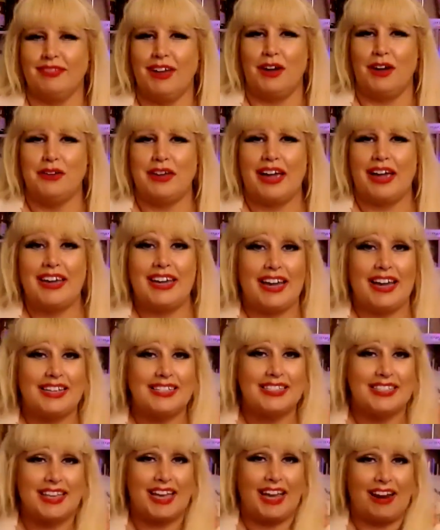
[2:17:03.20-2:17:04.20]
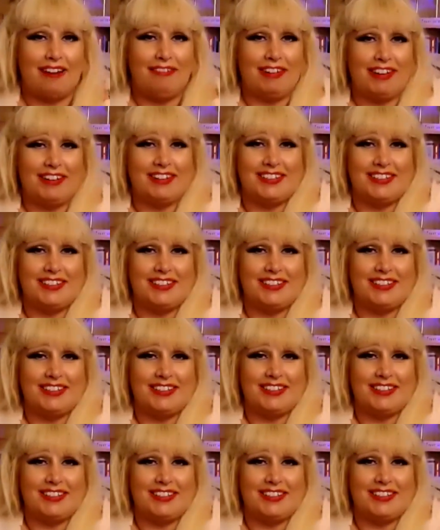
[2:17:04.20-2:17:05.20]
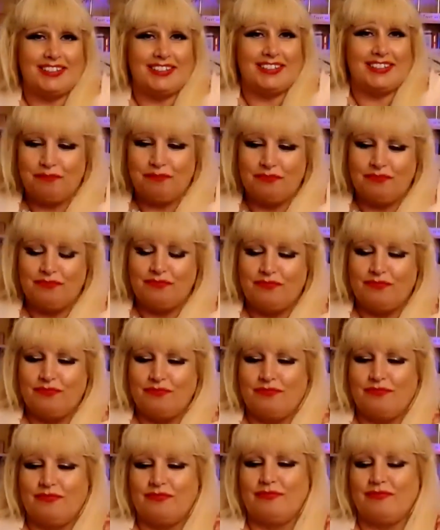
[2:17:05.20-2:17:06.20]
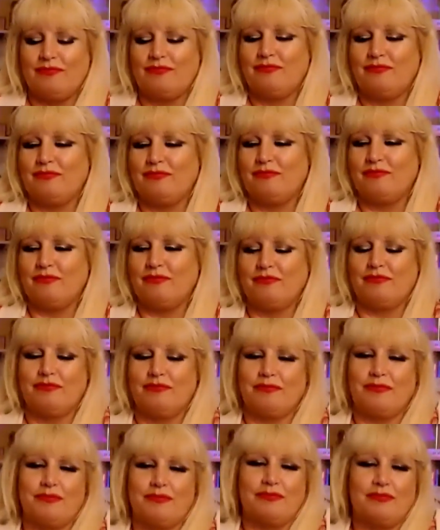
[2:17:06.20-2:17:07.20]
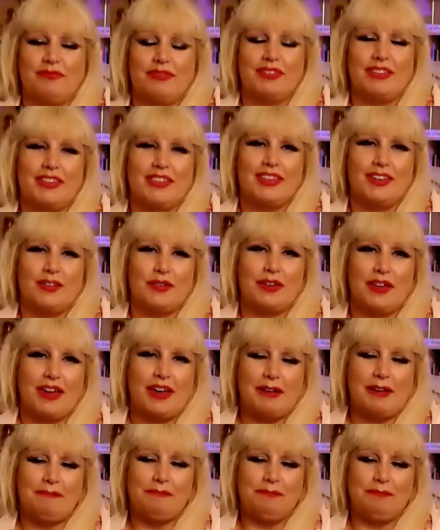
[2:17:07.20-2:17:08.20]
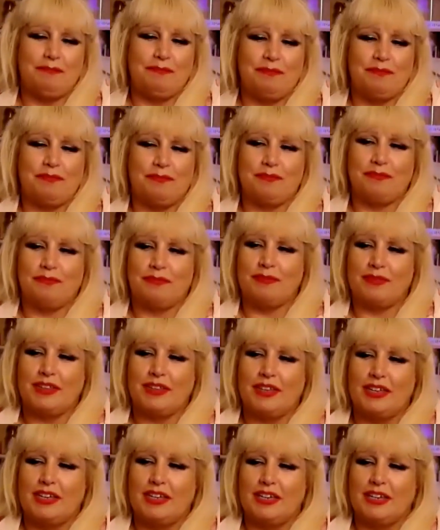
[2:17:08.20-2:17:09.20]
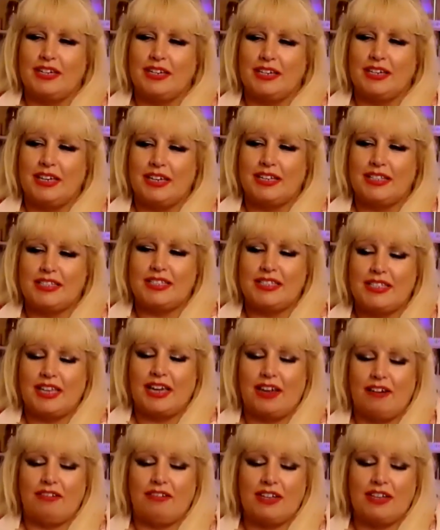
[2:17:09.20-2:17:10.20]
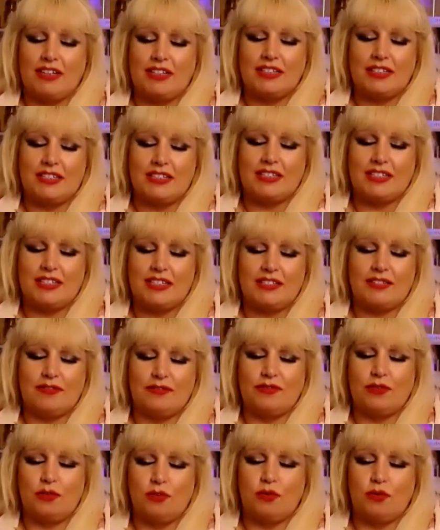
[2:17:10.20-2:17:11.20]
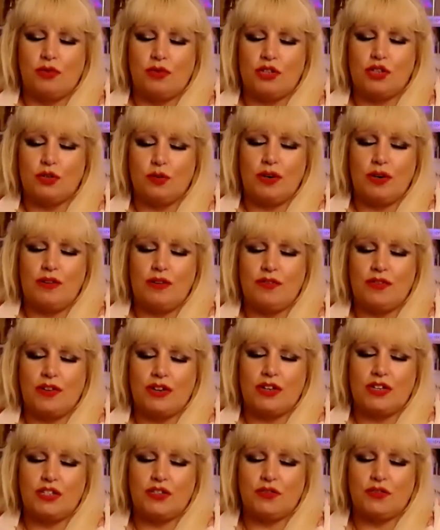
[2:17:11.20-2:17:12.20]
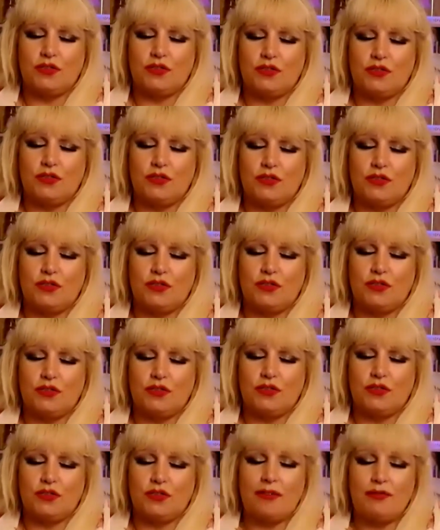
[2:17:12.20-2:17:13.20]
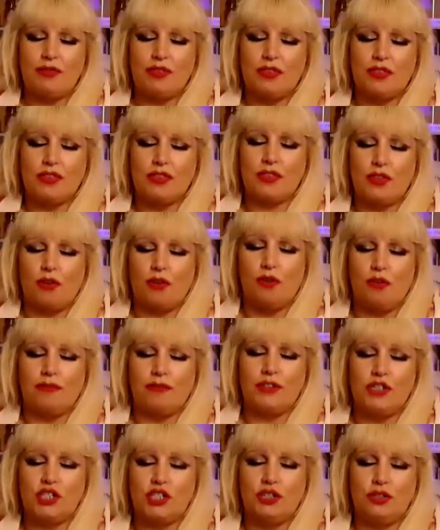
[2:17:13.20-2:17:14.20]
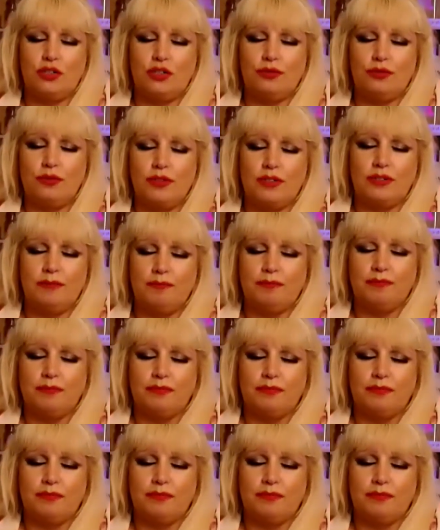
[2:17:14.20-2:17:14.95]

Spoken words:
Okay, Cancerians, let's have a look. Okay. Cancerians for the 21st through to the 27th of June.